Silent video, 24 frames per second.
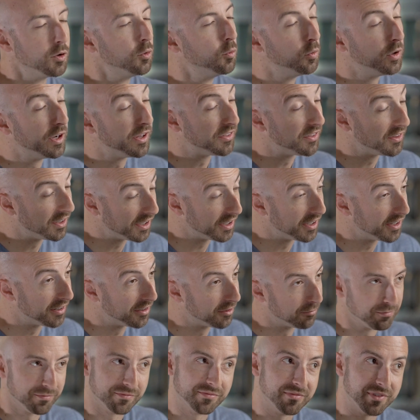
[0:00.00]

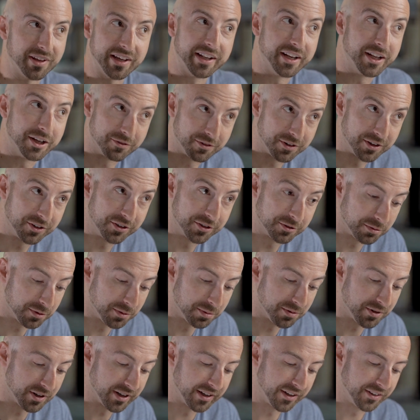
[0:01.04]
within any reasonable
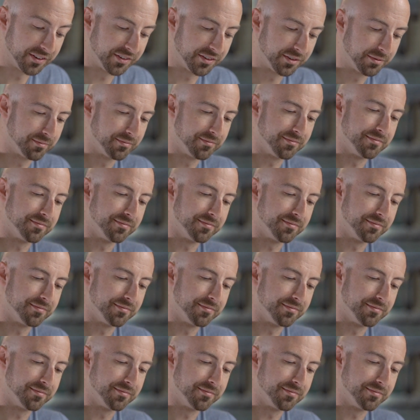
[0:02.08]
price,